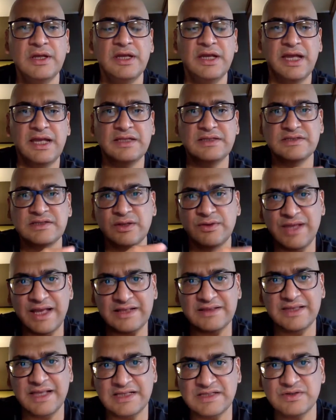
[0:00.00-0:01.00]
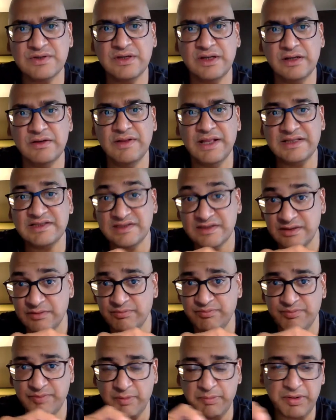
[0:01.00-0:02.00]
And so that's
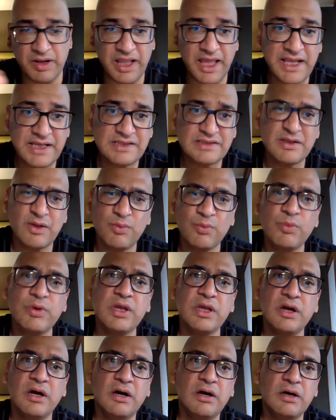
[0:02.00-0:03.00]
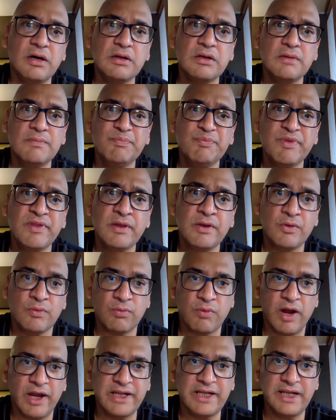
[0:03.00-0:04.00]
the place that we are
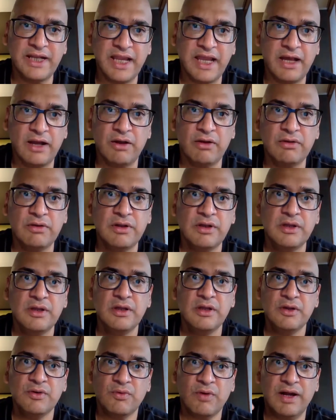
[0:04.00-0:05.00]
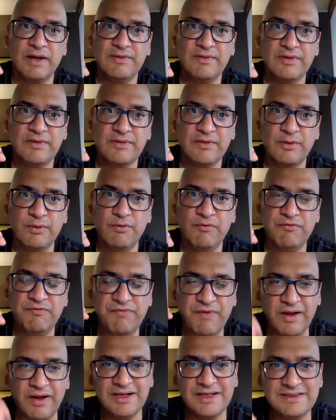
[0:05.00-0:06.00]
right now, right?
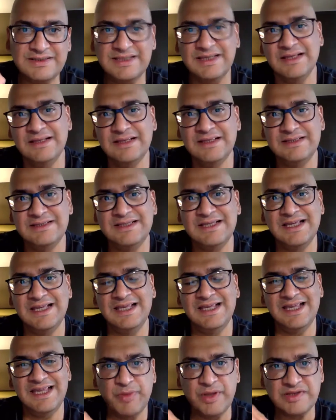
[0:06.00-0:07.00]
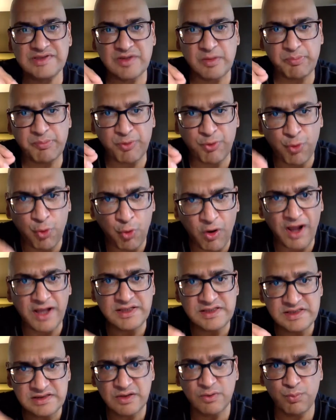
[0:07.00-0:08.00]
Volatility is the
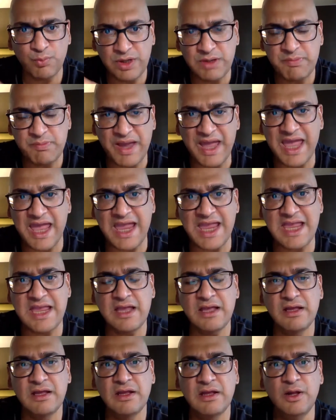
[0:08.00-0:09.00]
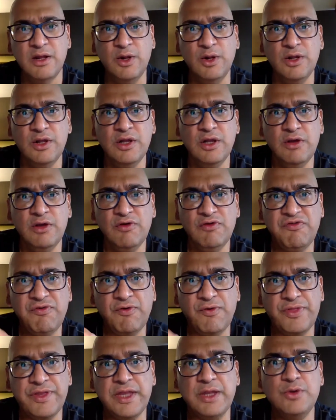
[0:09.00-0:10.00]
price that we pay
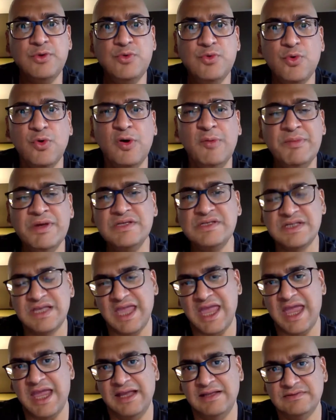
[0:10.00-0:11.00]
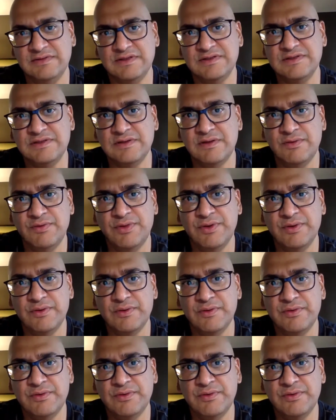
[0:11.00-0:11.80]
for the enormous gains that